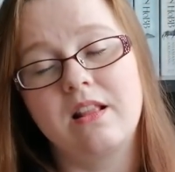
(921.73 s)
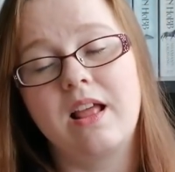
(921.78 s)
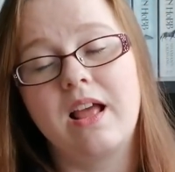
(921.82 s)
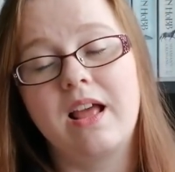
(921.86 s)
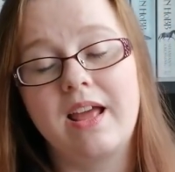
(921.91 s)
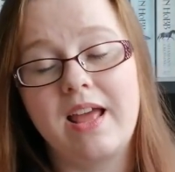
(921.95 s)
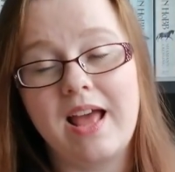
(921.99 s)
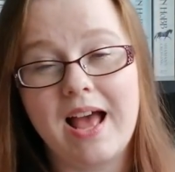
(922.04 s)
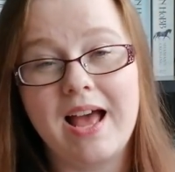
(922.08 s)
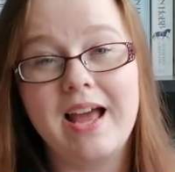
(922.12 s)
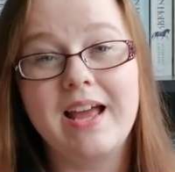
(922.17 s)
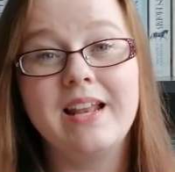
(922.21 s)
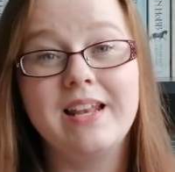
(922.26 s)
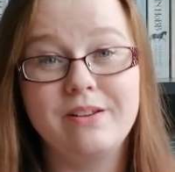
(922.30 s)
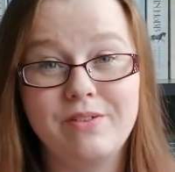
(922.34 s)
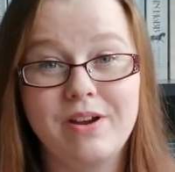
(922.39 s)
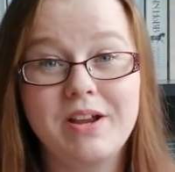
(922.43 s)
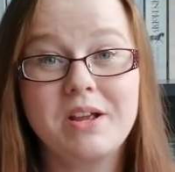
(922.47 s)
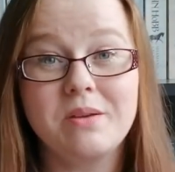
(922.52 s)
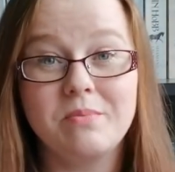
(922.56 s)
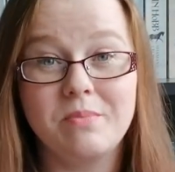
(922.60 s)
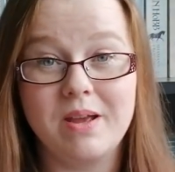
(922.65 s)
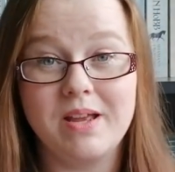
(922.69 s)
highly
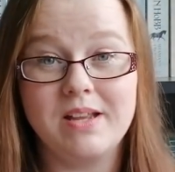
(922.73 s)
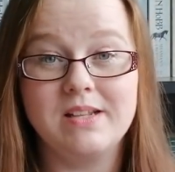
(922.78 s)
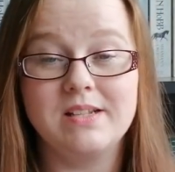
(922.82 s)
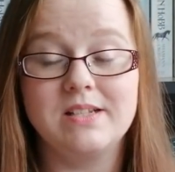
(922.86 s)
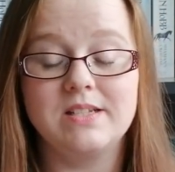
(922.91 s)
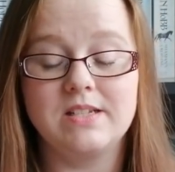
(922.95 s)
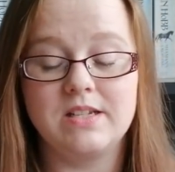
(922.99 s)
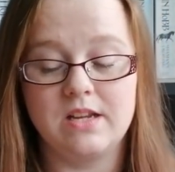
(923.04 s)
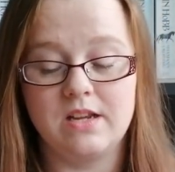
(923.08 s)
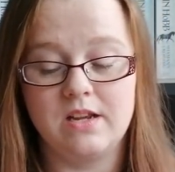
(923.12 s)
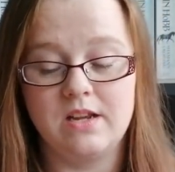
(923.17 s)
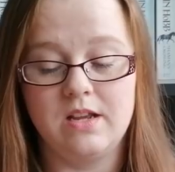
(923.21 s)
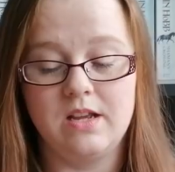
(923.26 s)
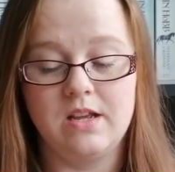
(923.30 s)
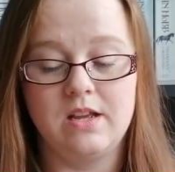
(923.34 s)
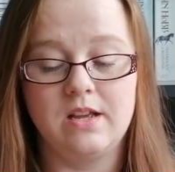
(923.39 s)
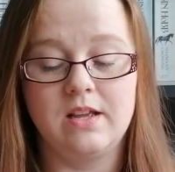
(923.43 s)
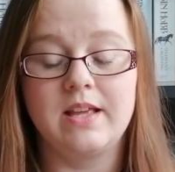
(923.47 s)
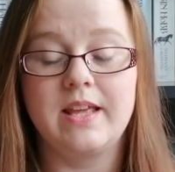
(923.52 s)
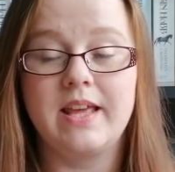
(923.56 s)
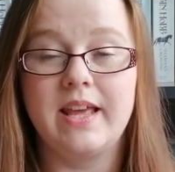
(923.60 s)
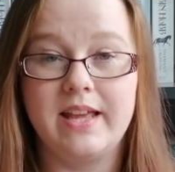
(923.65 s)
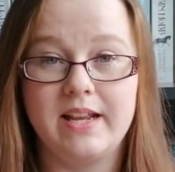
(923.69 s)
recommend
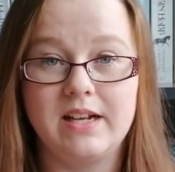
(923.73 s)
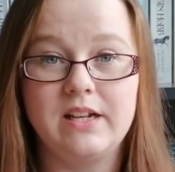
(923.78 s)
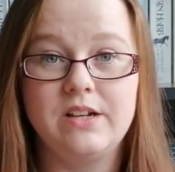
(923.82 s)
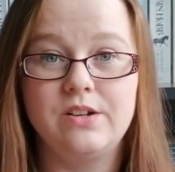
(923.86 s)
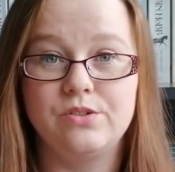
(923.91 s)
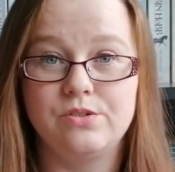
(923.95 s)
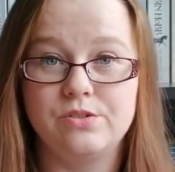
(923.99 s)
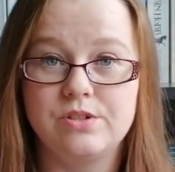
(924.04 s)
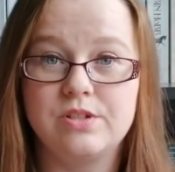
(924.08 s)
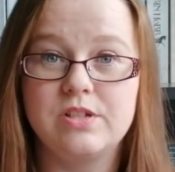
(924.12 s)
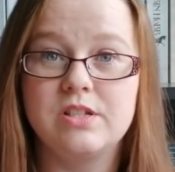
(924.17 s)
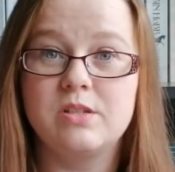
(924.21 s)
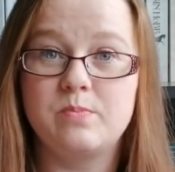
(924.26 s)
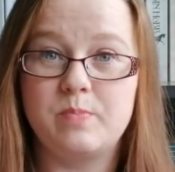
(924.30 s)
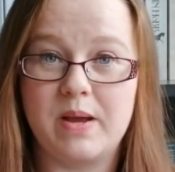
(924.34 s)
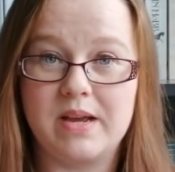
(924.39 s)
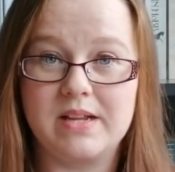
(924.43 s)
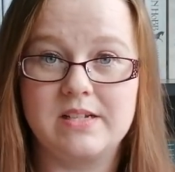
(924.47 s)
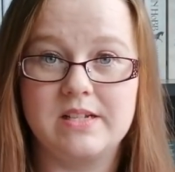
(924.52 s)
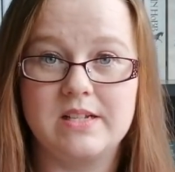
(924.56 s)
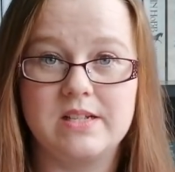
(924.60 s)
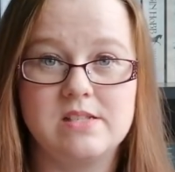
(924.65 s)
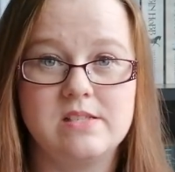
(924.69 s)
Caitlin Hunter's
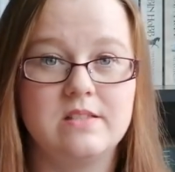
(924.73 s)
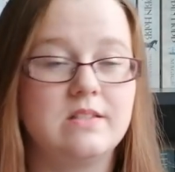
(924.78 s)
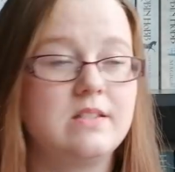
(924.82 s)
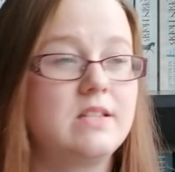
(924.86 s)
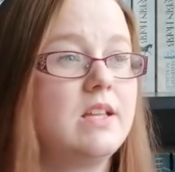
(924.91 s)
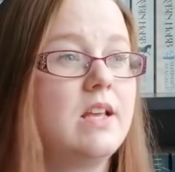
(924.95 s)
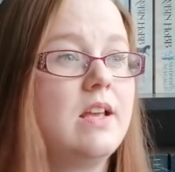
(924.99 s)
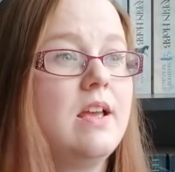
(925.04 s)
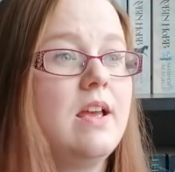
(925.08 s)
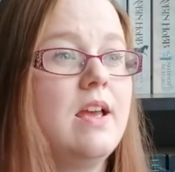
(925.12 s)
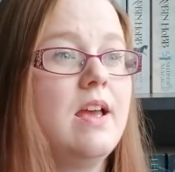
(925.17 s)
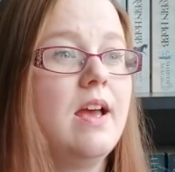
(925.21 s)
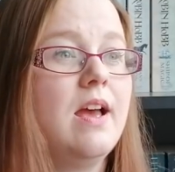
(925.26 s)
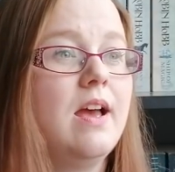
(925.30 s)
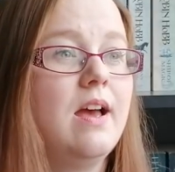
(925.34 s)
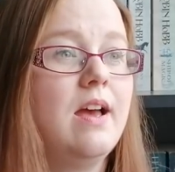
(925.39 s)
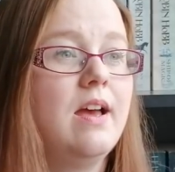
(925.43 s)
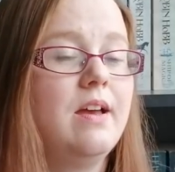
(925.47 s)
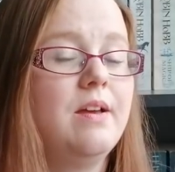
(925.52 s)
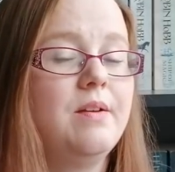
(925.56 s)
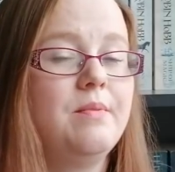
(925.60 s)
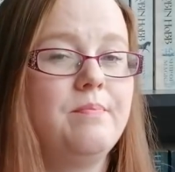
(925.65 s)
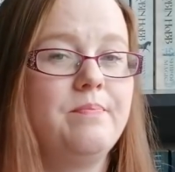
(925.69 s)
patterns
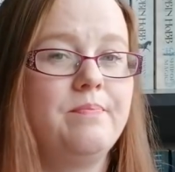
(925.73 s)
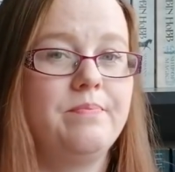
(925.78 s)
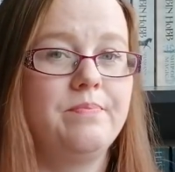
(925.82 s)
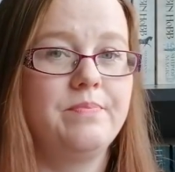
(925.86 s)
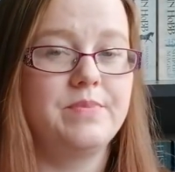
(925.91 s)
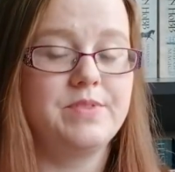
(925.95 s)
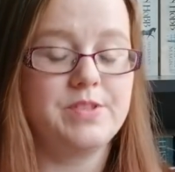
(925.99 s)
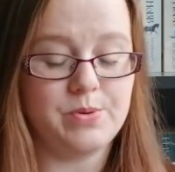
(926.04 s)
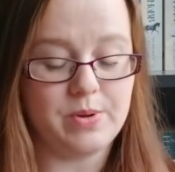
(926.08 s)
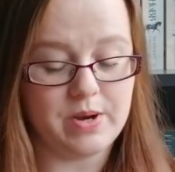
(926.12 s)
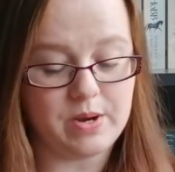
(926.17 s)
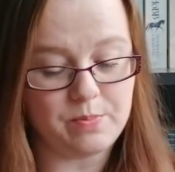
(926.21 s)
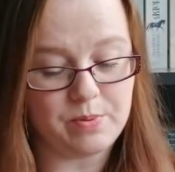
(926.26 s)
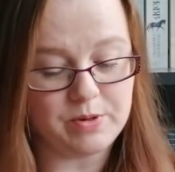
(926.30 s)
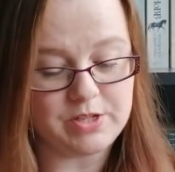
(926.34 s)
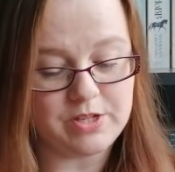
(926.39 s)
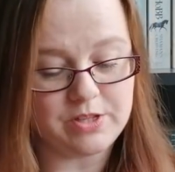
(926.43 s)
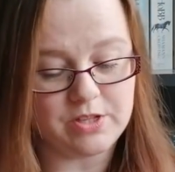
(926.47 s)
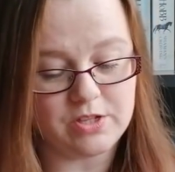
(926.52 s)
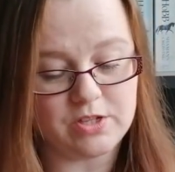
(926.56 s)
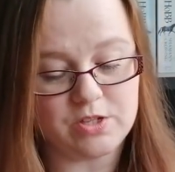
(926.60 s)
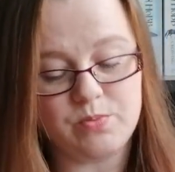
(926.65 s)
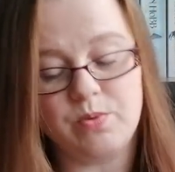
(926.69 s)
to
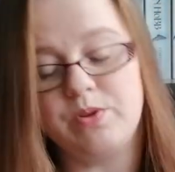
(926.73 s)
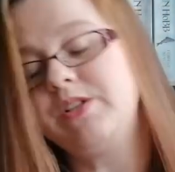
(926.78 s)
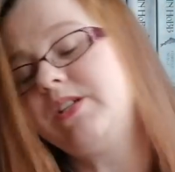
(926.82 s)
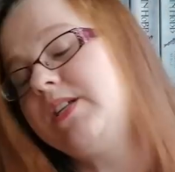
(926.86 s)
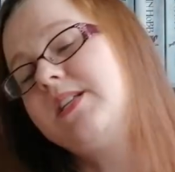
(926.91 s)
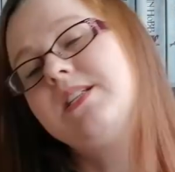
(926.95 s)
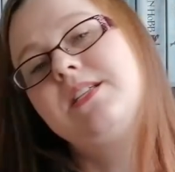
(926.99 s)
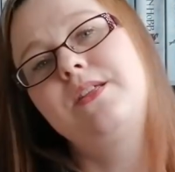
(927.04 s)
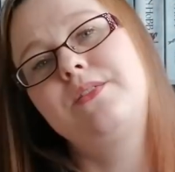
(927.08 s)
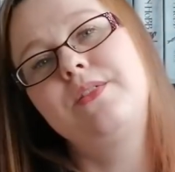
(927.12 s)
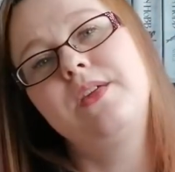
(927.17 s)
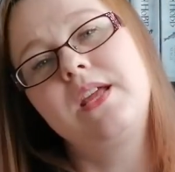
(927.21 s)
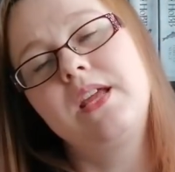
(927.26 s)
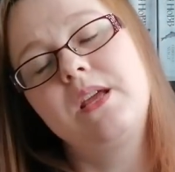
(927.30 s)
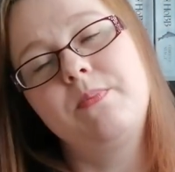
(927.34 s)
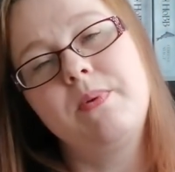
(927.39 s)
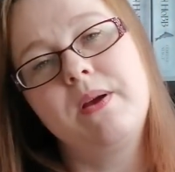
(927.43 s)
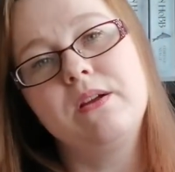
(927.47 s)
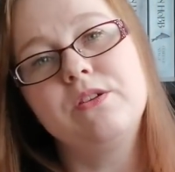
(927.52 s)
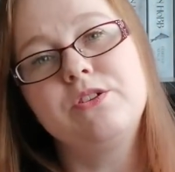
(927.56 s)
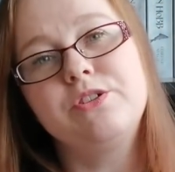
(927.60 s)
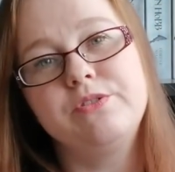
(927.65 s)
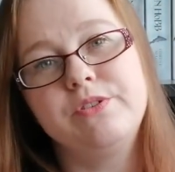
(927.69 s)
anybody that's wanting to think
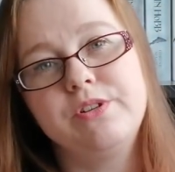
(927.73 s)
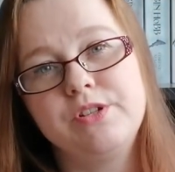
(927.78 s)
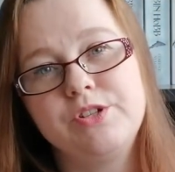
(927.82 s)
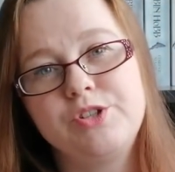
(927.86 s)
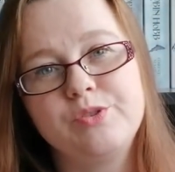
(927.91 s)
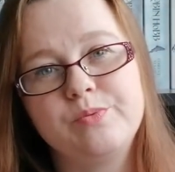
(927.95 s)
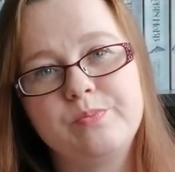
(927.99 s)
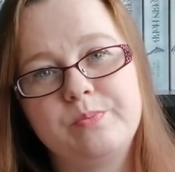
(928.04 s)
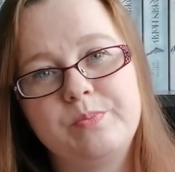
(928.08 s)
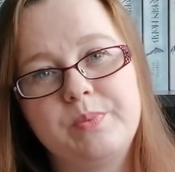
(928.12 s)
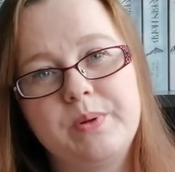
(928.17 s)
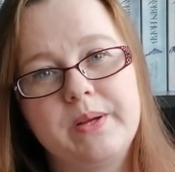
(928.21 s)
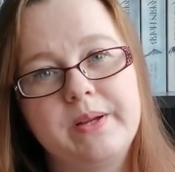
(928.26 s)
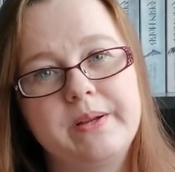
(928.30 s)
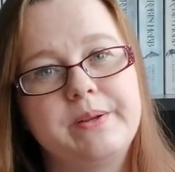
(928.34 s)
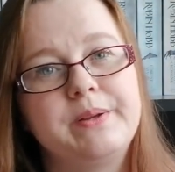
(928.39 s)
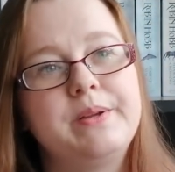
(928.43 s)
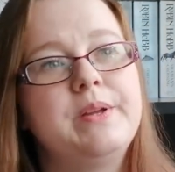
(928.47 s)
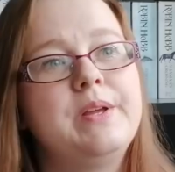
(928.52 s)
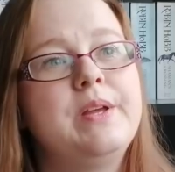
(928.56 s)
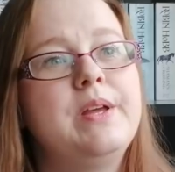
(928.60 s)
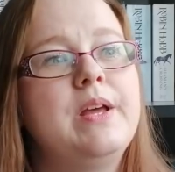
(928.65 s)
about doing a jumper,